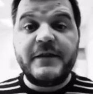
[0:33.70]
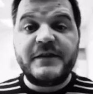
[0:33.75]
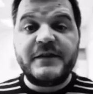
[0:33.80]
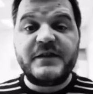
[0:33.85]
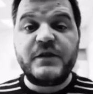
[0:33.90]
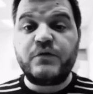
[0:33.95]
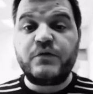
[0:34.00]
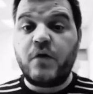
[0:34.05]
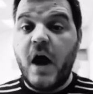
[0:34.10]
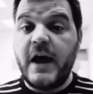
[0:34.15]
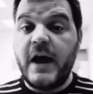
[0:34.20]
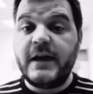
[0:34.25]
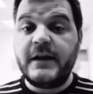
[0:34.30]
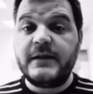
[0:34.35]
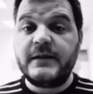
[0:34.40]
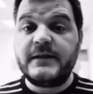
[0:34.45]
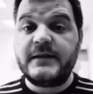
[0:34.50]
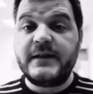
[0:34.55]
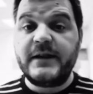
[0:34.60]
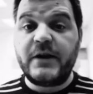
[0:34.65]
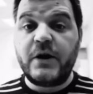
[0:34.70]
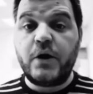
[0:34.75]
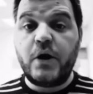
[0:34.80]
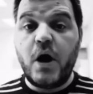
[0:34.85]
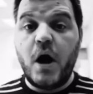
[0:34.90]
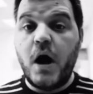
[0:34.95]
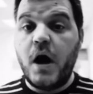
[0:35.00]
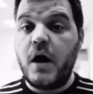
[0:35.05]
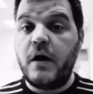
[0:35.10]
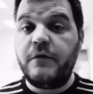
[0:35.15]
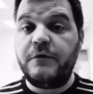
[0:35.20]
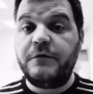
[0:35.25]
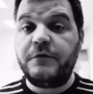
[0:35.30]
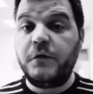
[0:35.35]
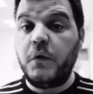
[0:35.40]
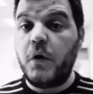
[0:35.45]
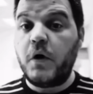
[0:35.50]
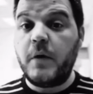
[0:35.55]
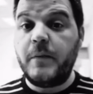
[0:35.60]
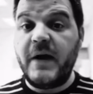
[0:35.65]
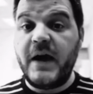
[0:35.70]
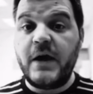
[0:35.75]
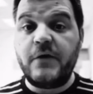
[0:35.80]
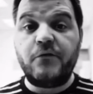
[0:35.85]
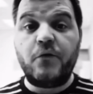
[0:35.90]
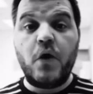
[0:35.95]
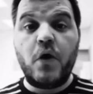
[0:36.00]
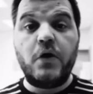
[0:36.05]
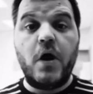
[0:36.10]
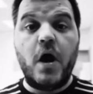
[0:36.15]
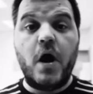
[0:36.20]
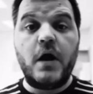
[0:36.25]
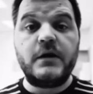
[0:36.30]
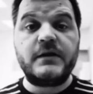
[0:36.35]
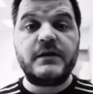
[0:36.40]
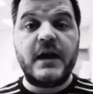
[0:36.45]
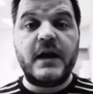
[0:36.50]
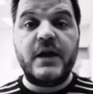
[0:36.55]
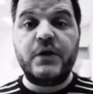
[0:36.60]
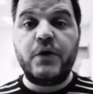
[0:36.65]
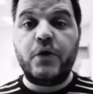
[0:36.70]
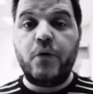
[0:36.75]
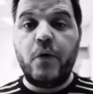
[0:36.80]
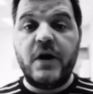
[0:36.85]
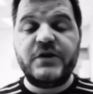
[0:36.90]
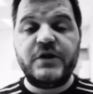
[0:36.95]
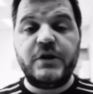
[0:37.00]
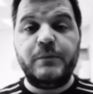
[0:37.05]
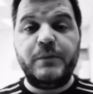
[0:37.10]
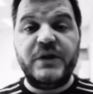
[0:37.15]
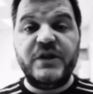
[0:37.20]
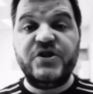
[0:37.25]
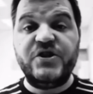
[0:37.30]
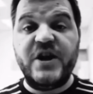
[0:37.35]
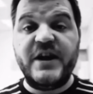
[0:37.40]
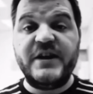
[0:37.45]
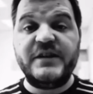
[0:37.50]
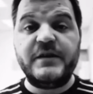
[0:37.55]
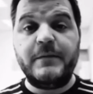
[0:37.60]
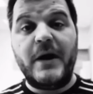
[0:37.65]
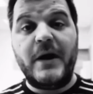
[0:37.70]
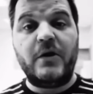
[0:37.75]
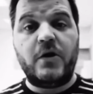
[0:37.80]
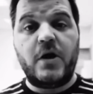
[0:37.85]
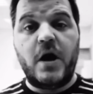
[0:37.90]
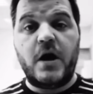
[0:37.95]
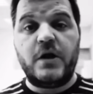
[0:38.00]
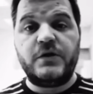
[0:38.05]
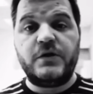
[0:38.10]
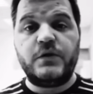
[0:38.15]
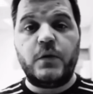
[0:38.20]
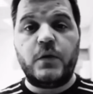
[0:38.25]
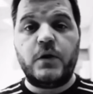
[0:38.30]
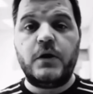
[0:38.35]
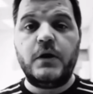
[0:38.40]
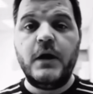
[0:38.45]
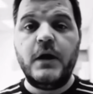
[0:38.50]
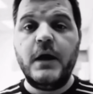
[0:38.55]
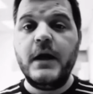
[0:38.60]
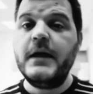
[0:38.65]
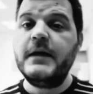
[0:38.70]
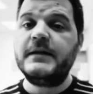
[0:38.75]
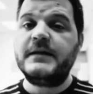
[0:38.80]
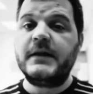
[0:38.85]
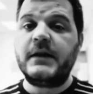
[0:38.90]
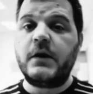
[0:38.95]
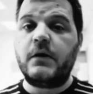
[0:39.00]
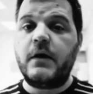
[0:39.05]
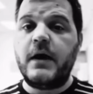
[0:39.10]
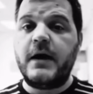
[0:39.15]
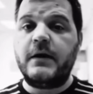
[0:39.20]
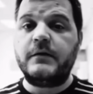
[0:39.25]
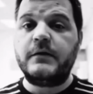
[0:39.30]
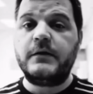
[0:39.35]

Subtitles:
Hey, this is Ryan, singer of Florida band Royal Hearts, and you're watching BJ the Metal Connoisseur. Stick